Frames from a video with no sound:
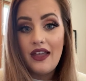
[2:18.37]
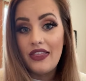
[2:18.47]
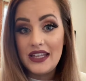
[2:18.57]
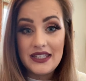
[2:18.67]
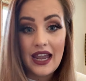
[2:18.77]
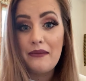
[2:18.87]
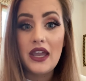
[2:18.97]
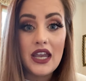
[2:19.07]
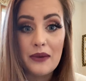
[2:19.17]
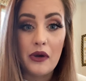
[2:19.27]
let's say I'm
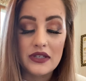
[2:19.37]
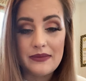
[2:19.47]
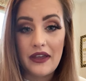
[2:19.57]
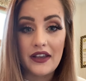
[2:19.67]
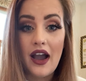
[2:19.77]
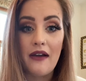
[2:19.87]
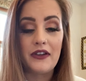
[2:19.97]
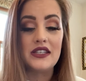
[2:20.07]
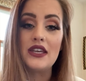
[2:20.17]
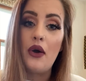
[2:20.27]
making a post about the
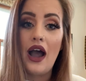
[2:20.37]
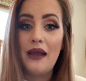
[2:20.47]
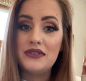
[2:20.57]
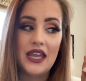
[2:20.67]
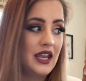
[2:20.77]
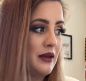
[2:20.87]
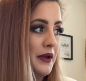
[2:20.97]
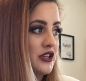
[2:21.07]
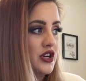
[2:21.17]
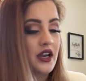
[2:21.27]
coffee. So I'm taking a
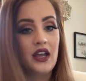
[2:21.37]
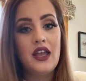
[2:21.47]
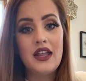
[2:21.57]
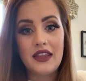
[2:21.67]
picture.